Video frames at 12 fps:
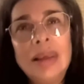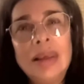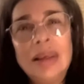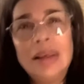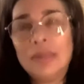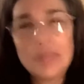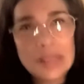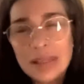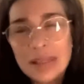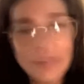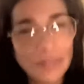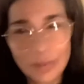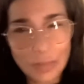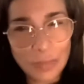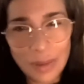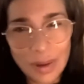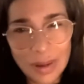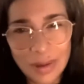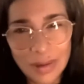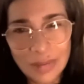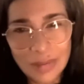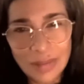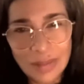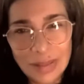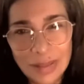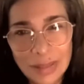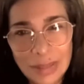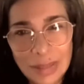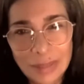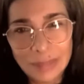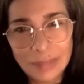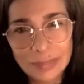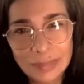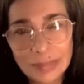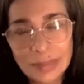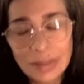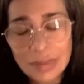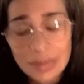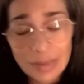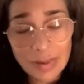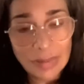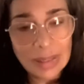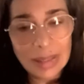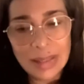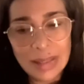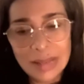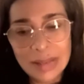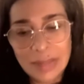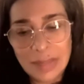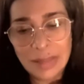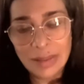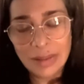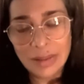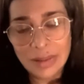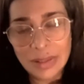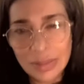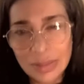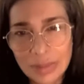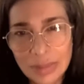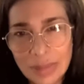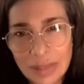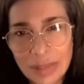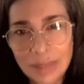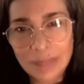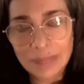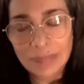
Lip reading: It was a different, "Why are you feeding me?" And it was very clear to me that she was ready.